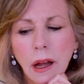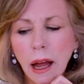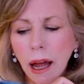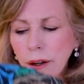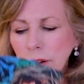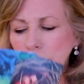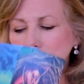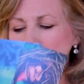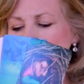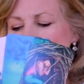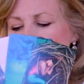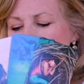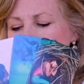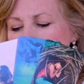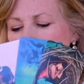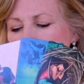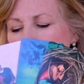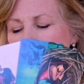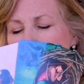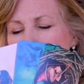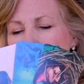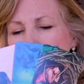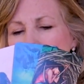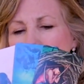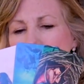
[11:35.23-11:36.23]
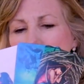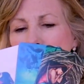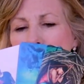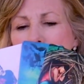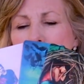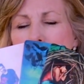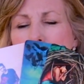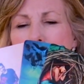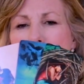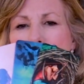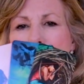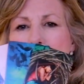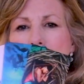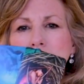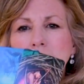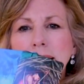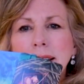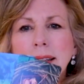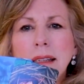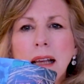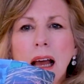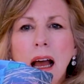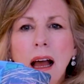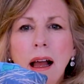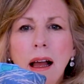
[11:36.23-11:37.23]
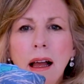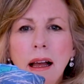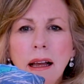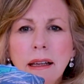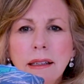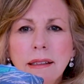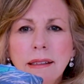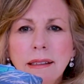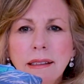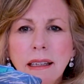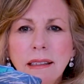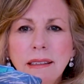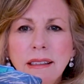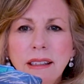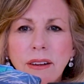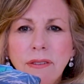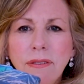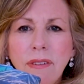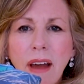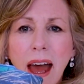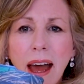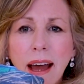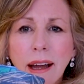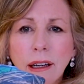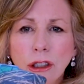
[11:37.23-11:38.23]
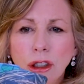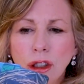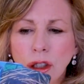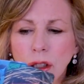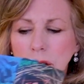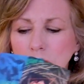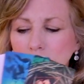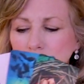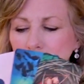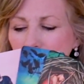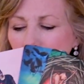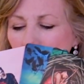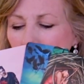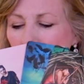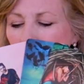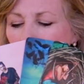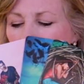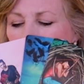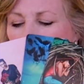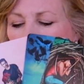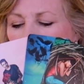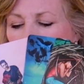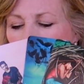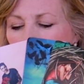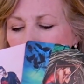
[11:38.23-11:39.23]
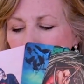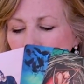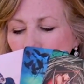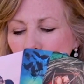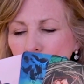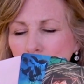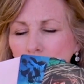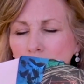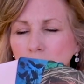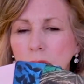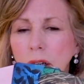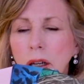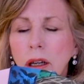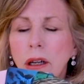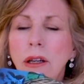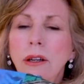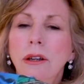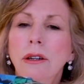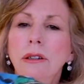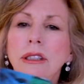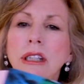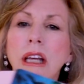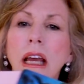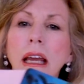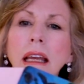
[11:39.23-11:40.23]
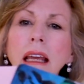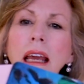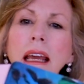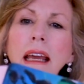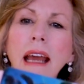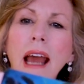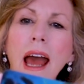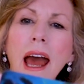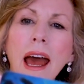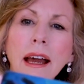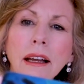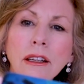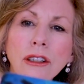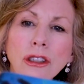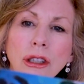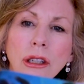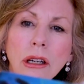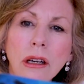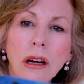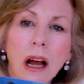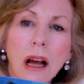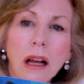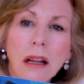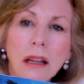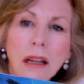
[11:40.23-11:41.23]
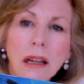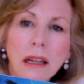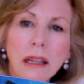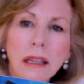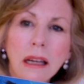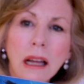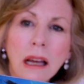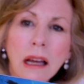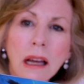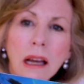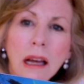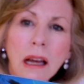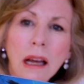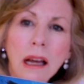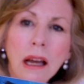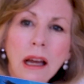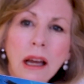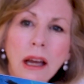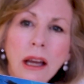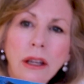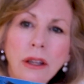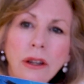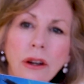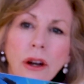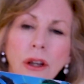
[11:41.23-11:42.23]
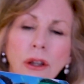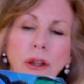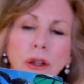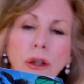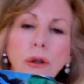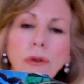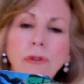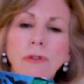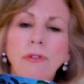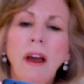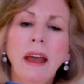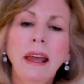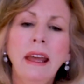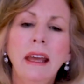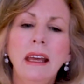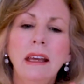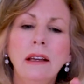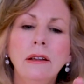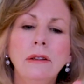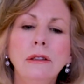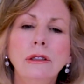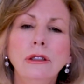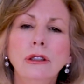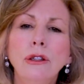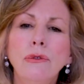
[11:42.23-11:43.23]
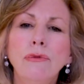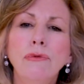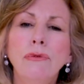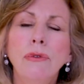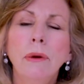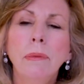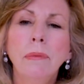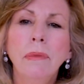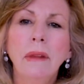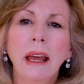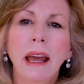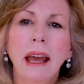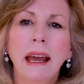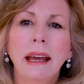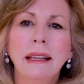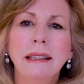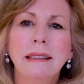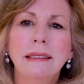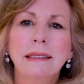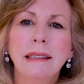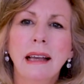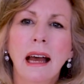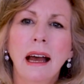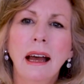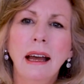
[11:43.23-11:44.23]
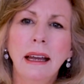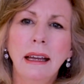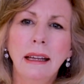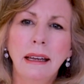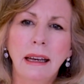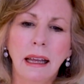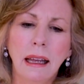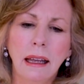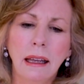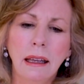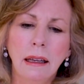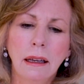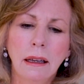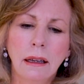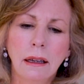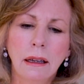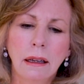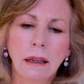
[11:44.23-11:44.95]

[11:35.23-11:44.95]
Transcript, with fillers: and you, you know there is this uh, sense of action taking action you're taking action on you know you've healed from the anxiety